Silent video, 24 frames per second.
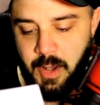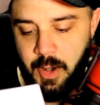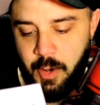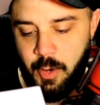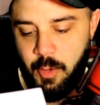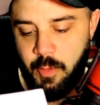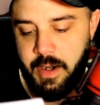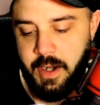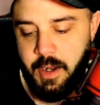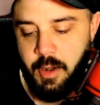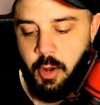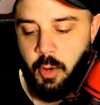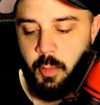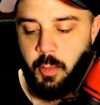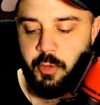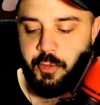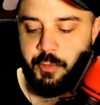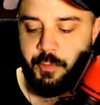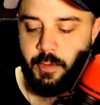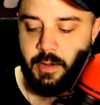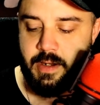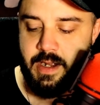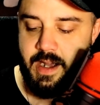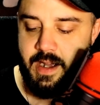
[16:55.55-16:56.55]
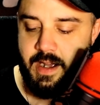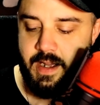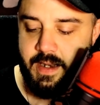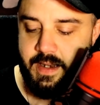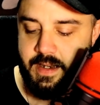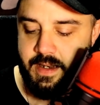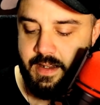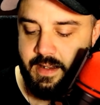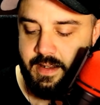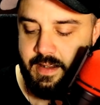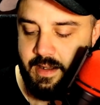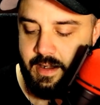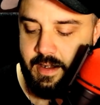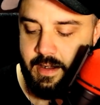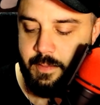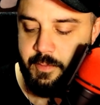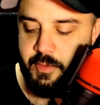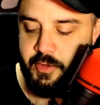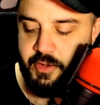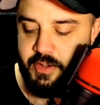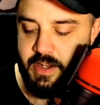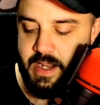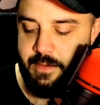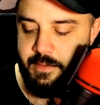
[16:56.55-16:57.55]
oh, and I almost forgot I'm
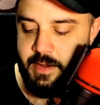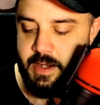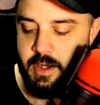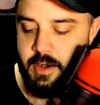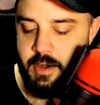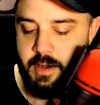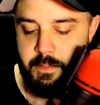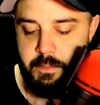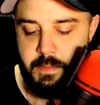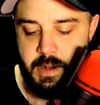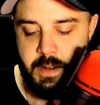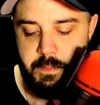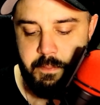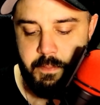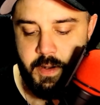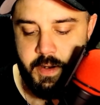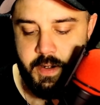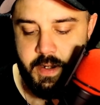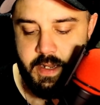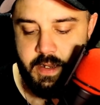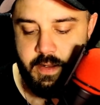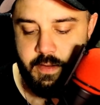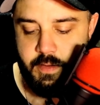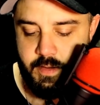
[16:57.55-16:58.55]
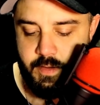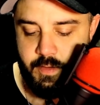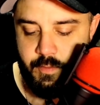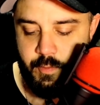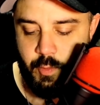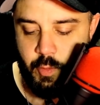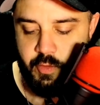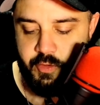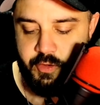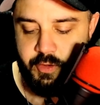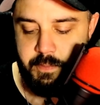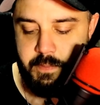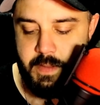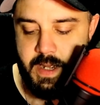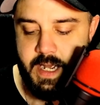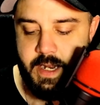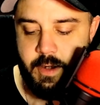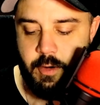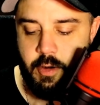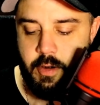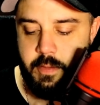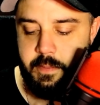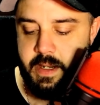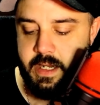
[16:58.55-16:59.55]
saving up my money for some Mad
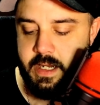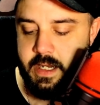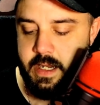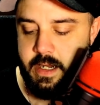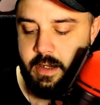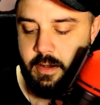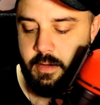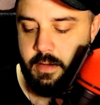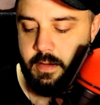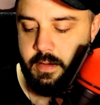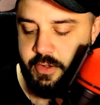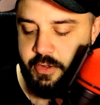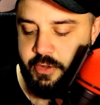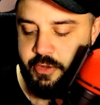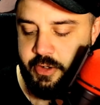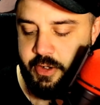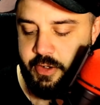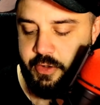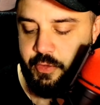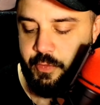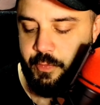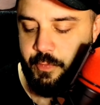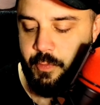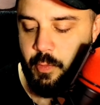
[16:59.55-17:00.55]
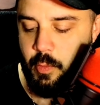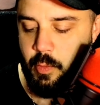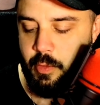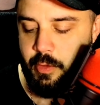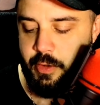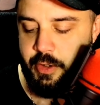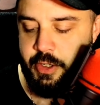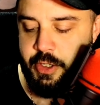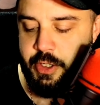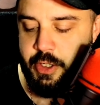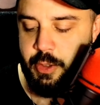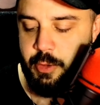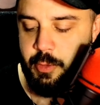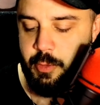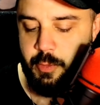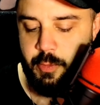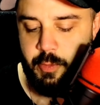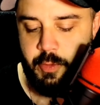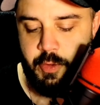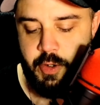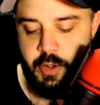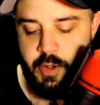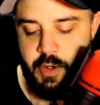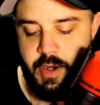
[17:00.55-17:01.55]
Army gear. Just for you
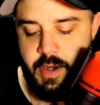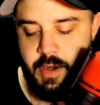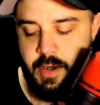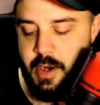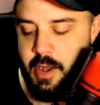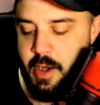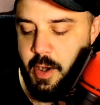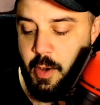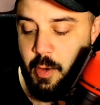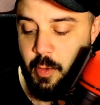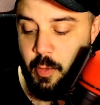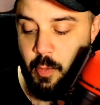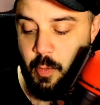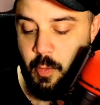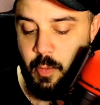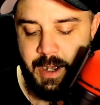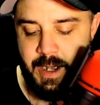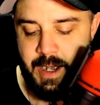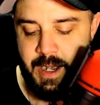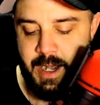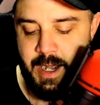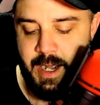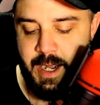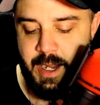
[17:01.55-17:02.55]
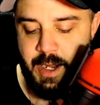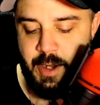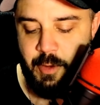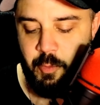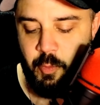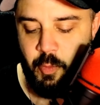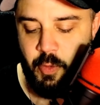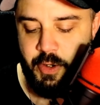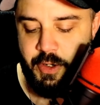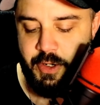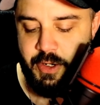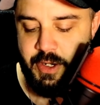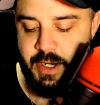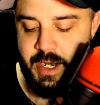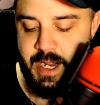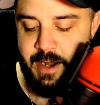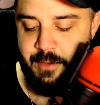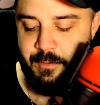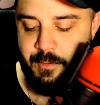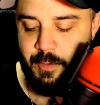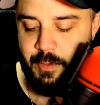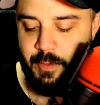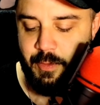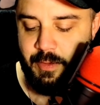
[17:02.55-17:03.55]
know, I would
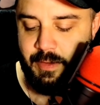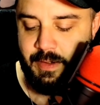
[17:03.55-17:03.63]
never